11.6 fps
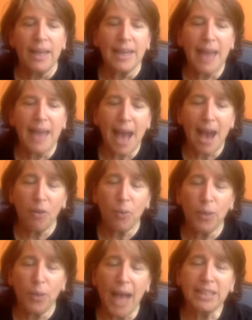Now,
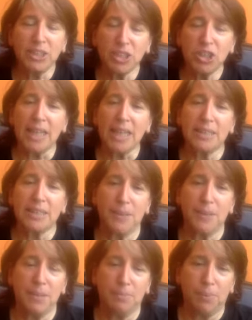what I suggest to
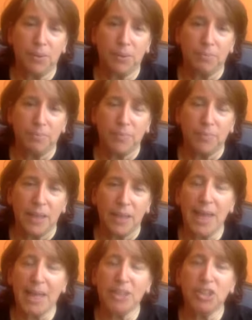people,
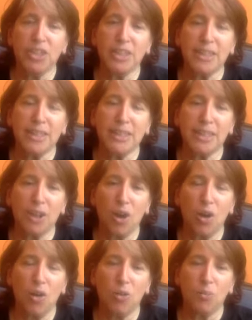and I suggest this at
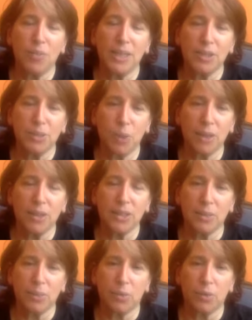home as well as
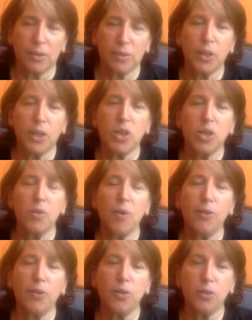at work, when you are
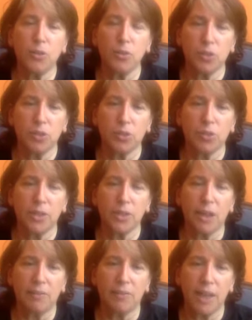new to learning
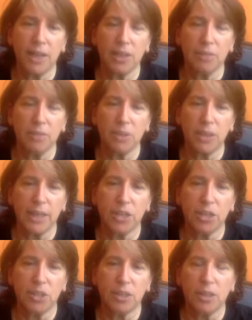nonviolent
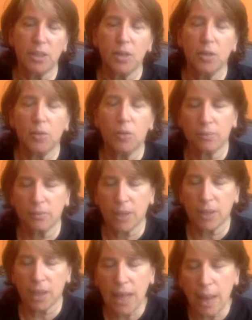communication or
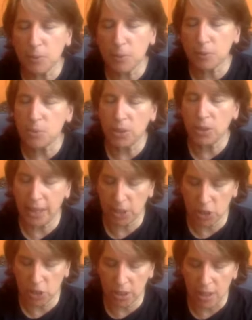collaborative
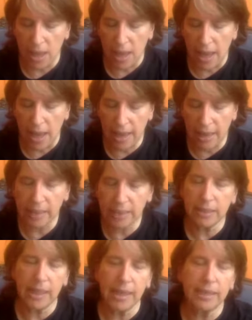communication and,
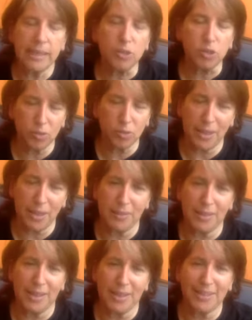and integrating
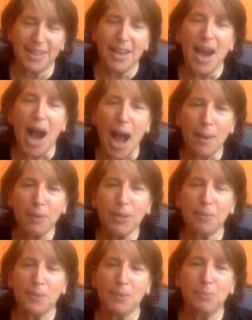this, I would
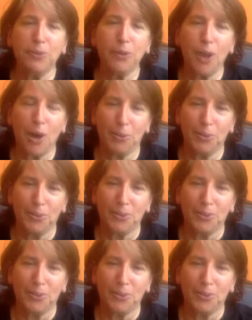let people know.